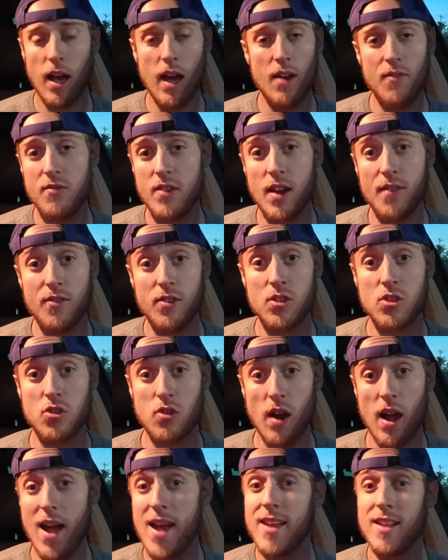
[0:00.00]
I've never
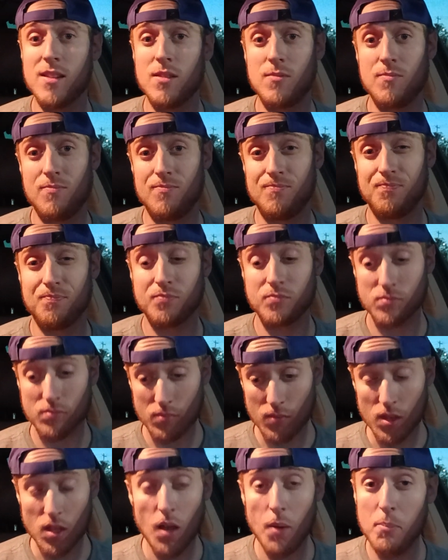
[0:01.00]
tried
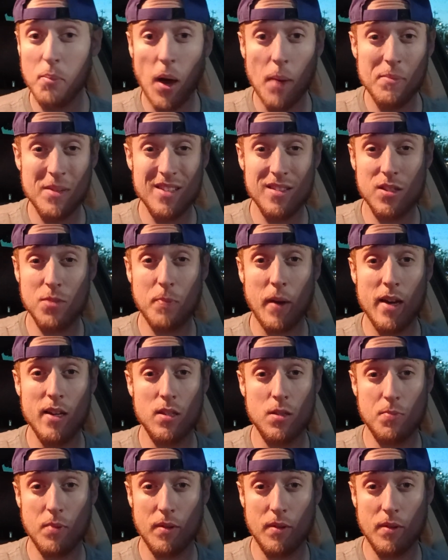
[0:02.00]
pumpkin spice